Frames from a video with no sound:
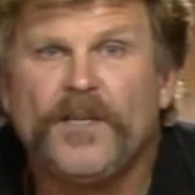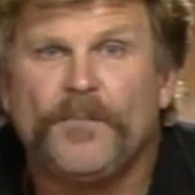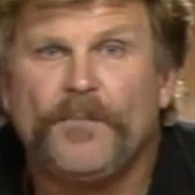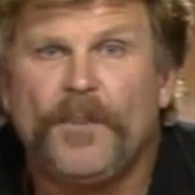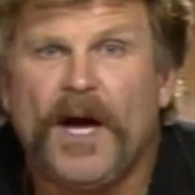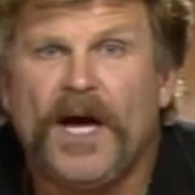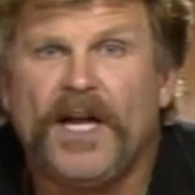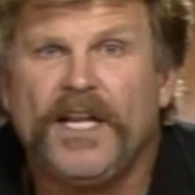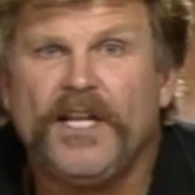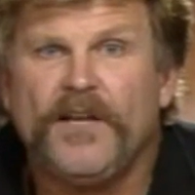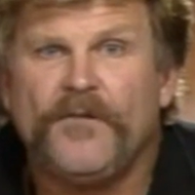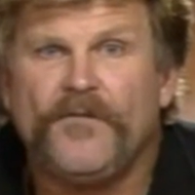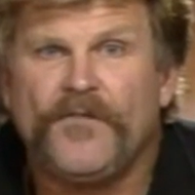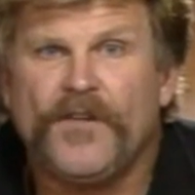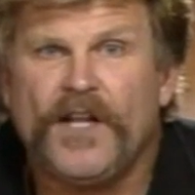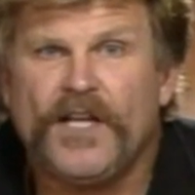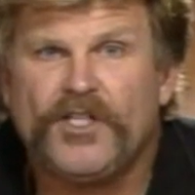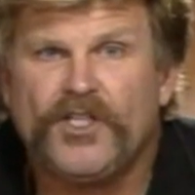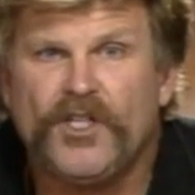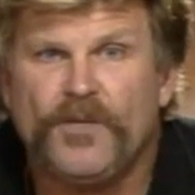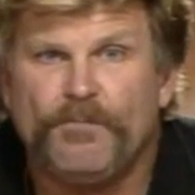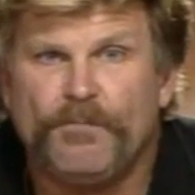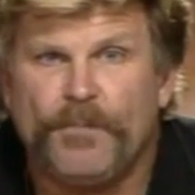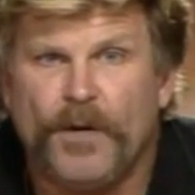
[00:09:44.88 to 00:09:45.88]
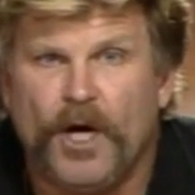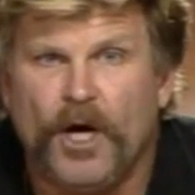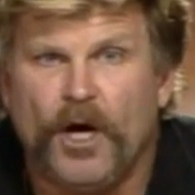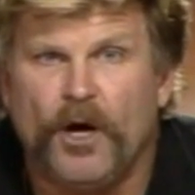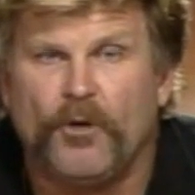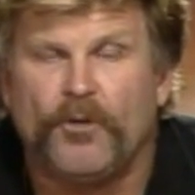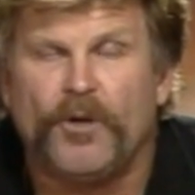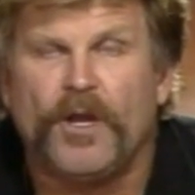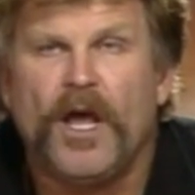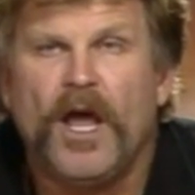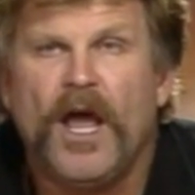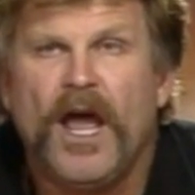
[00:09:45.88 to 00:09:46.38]
has a body of flesh and
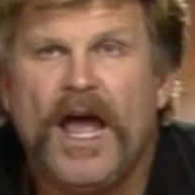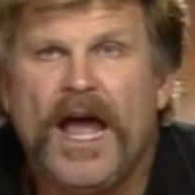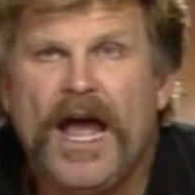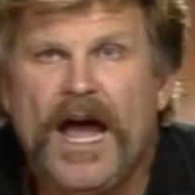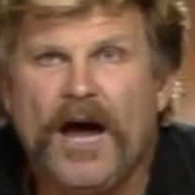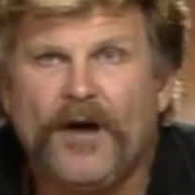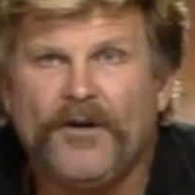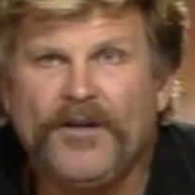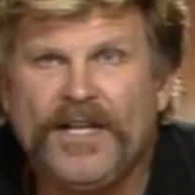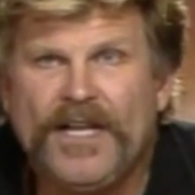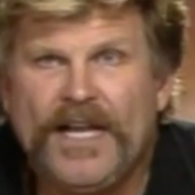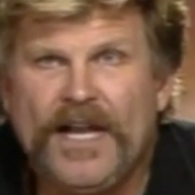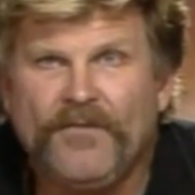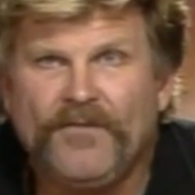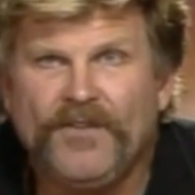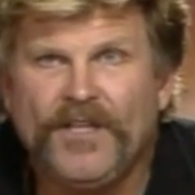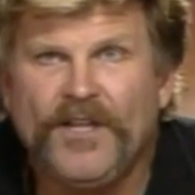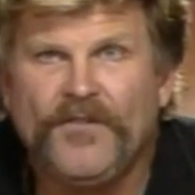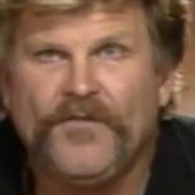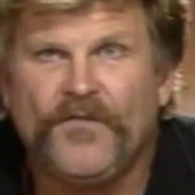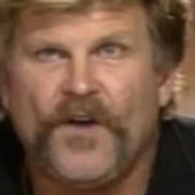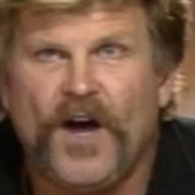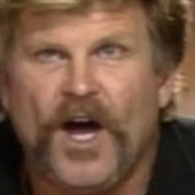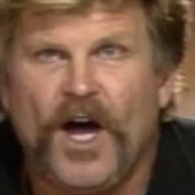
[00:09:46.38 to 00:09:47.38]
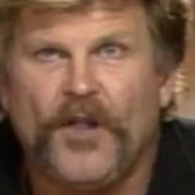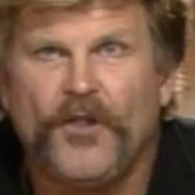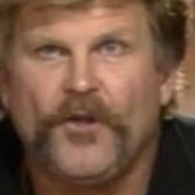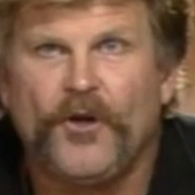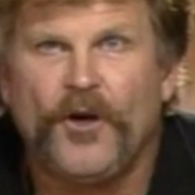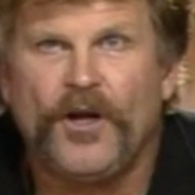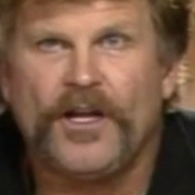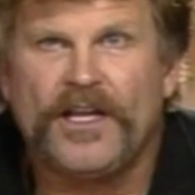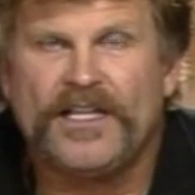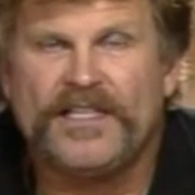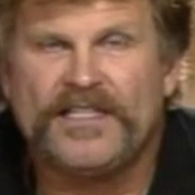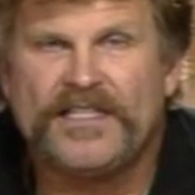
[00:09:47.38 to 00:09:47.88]
bone. How did Heavenly
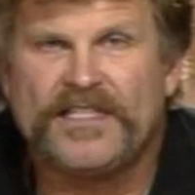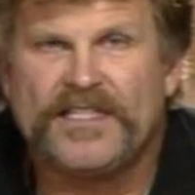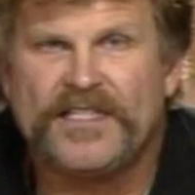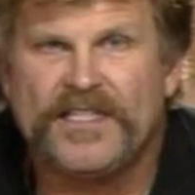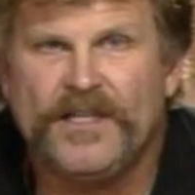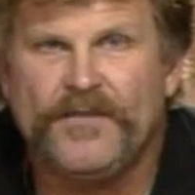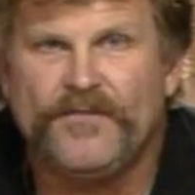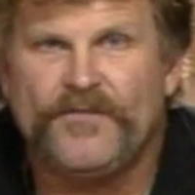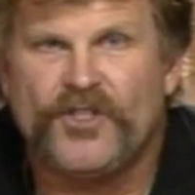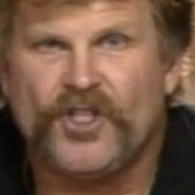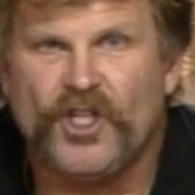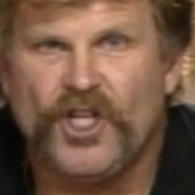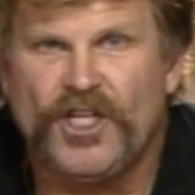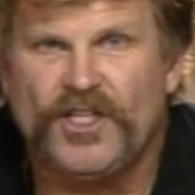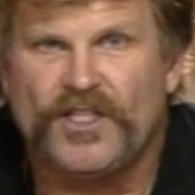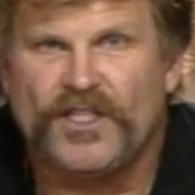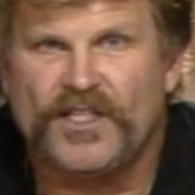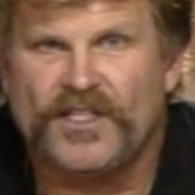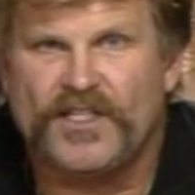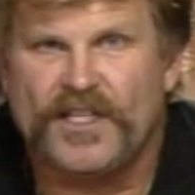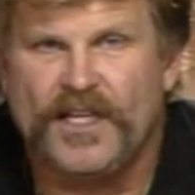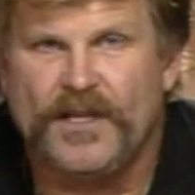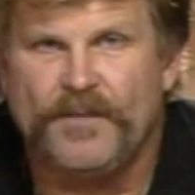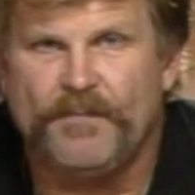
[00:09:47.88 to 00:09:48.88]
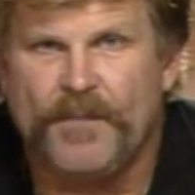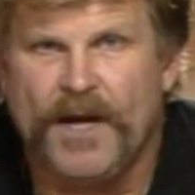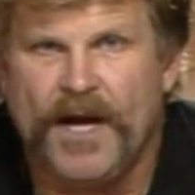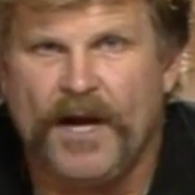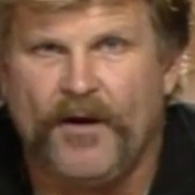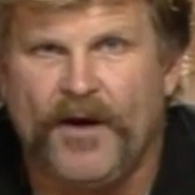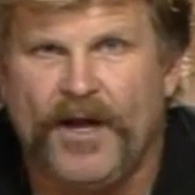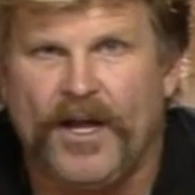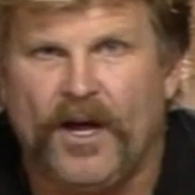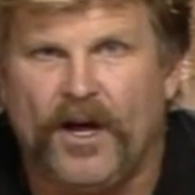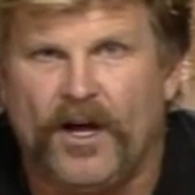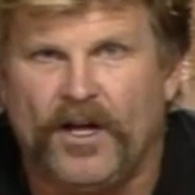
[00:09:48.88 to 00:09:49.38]
Father conceive Jesus in
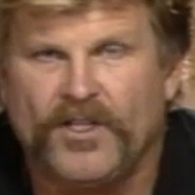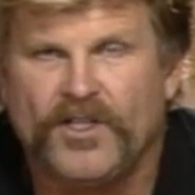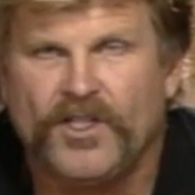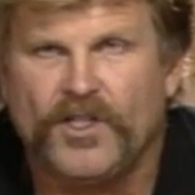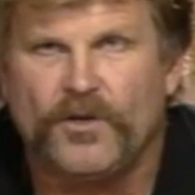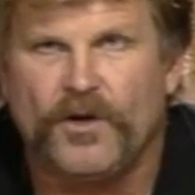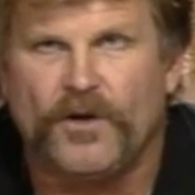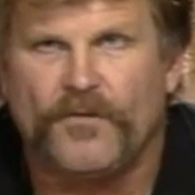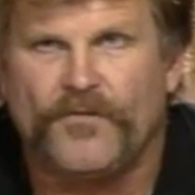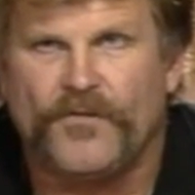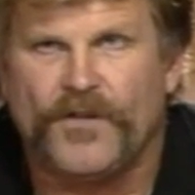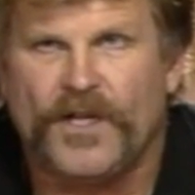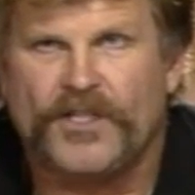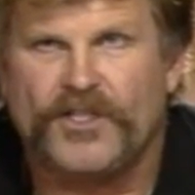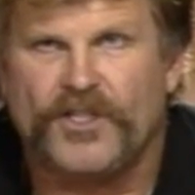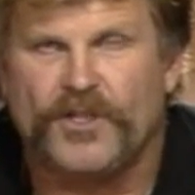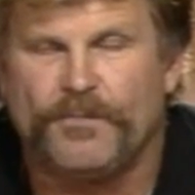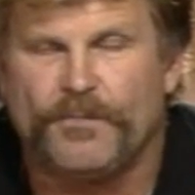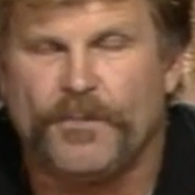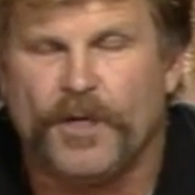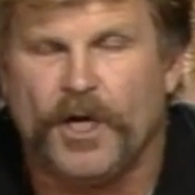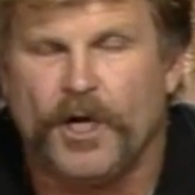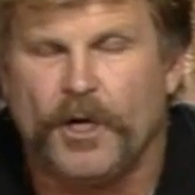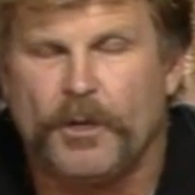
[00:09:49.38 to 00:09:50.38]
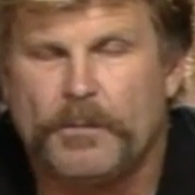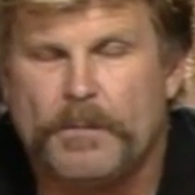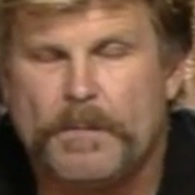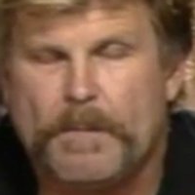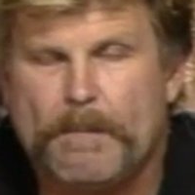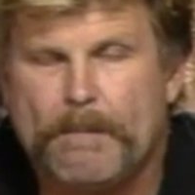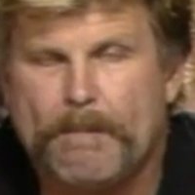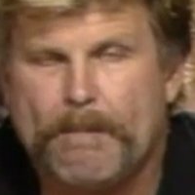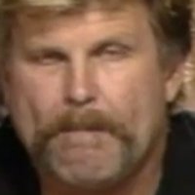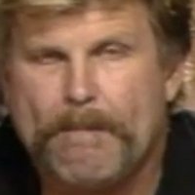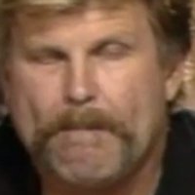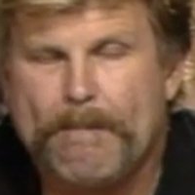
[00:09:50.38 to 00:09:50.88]
Mary, also of flesh and bone?
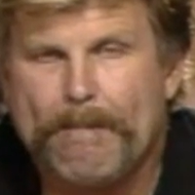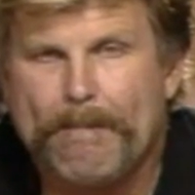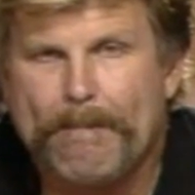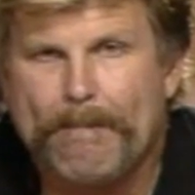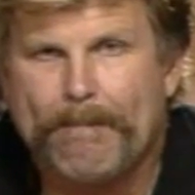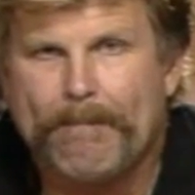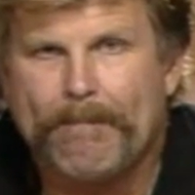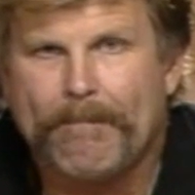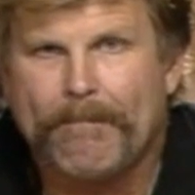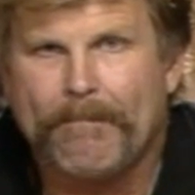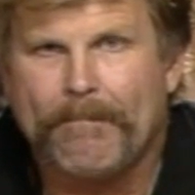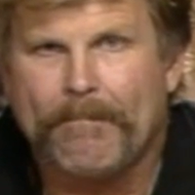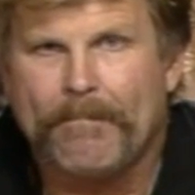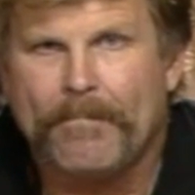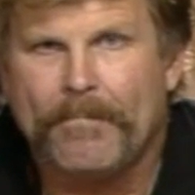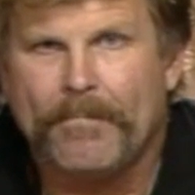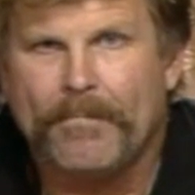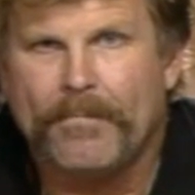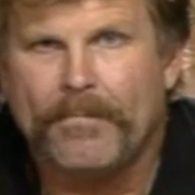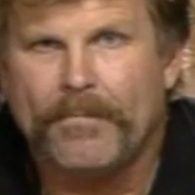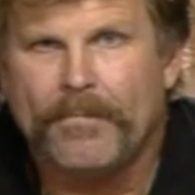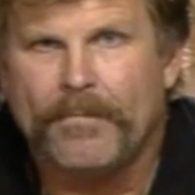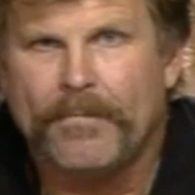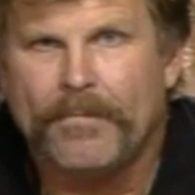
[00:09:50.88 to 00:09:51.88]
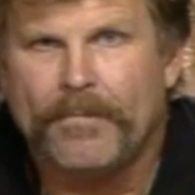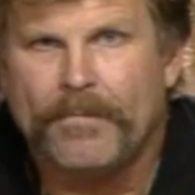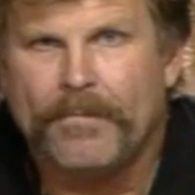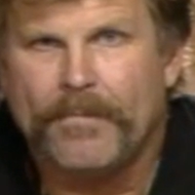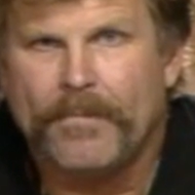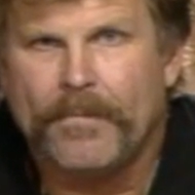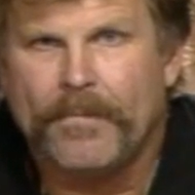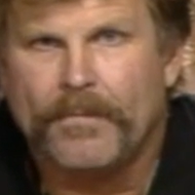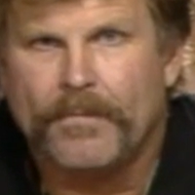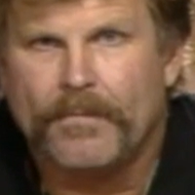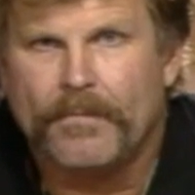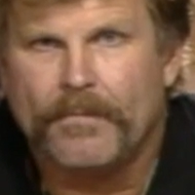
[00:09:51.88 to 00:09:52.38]

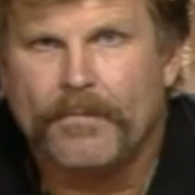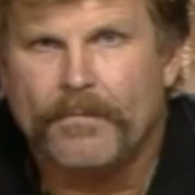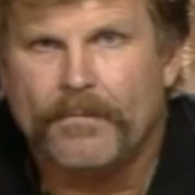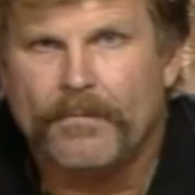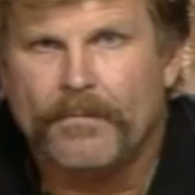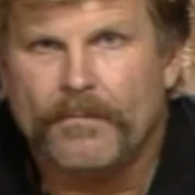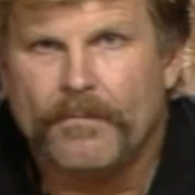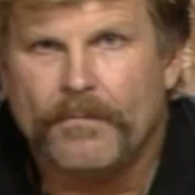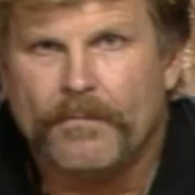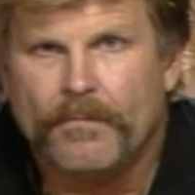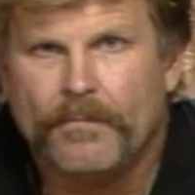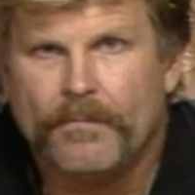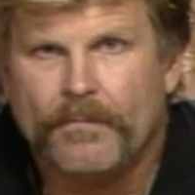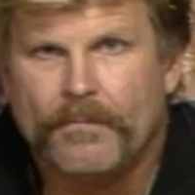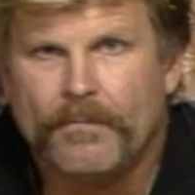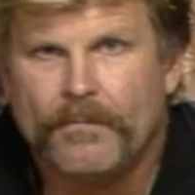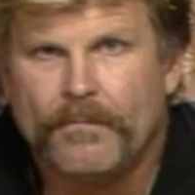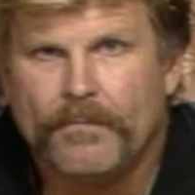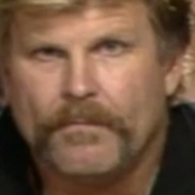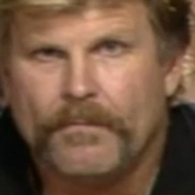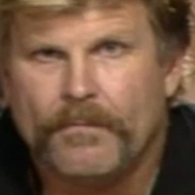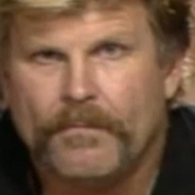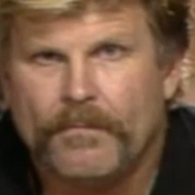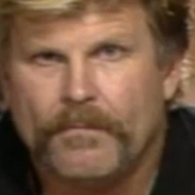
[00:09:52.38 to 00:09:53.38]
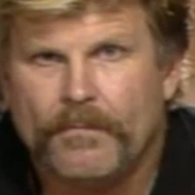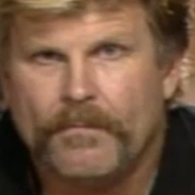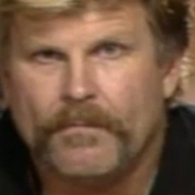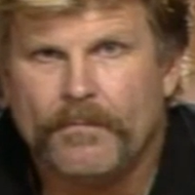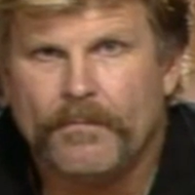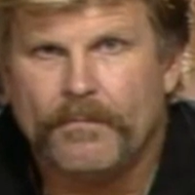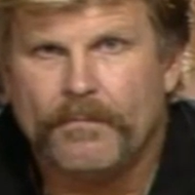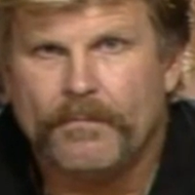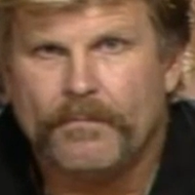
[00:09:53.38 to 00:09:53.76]
It, I, I don't.